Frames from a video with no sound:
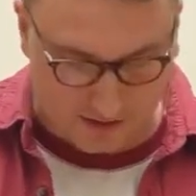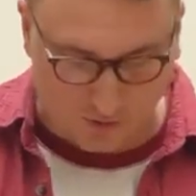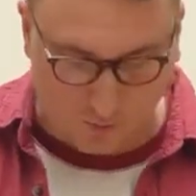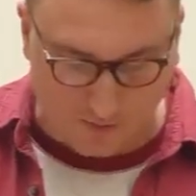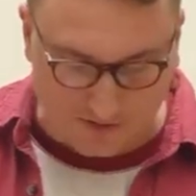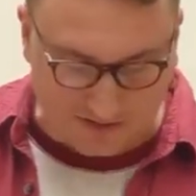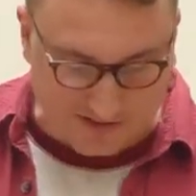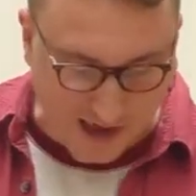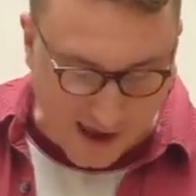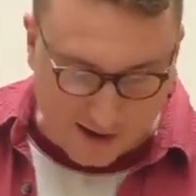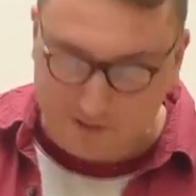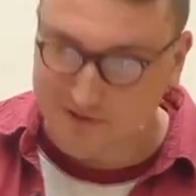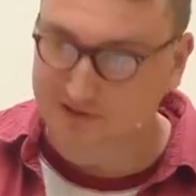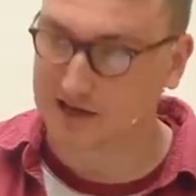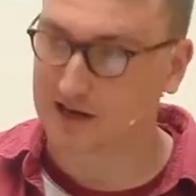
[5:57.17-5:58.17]
with
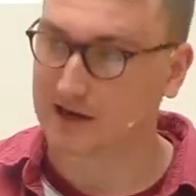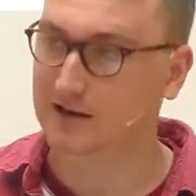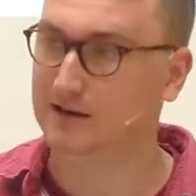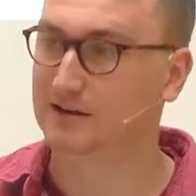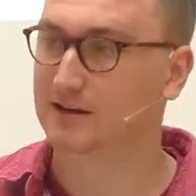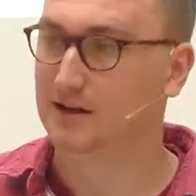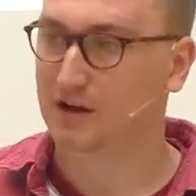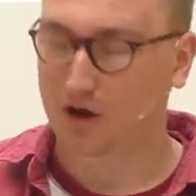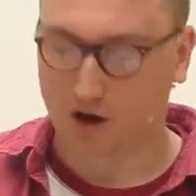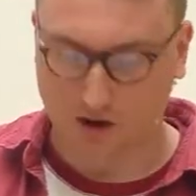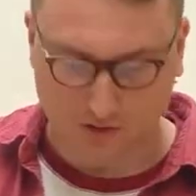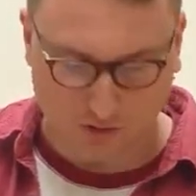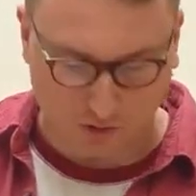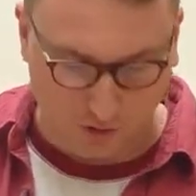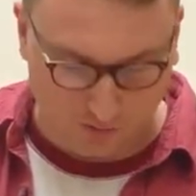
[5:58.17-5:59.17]
integrity
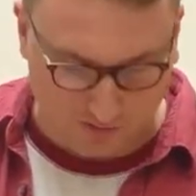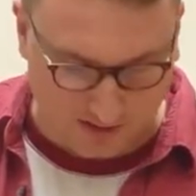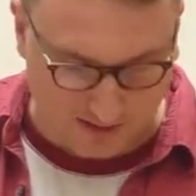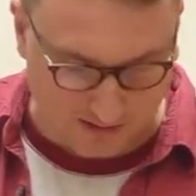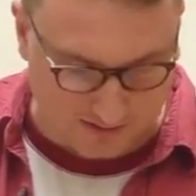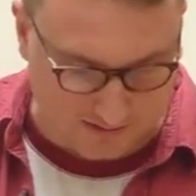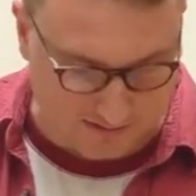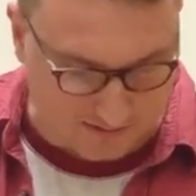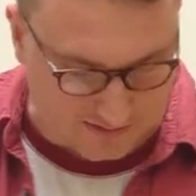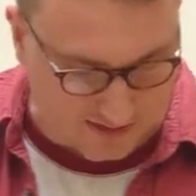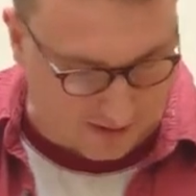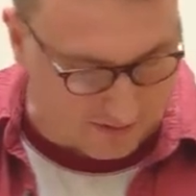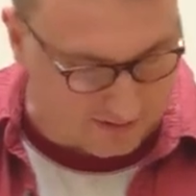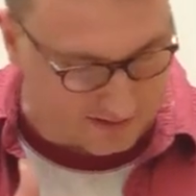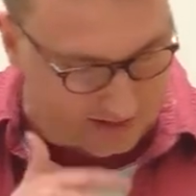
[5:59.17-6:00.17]
and godly
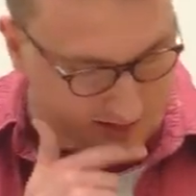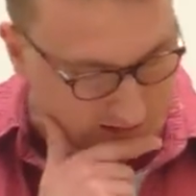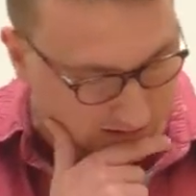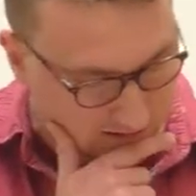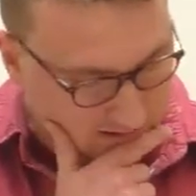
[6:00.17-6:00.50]
sincerity.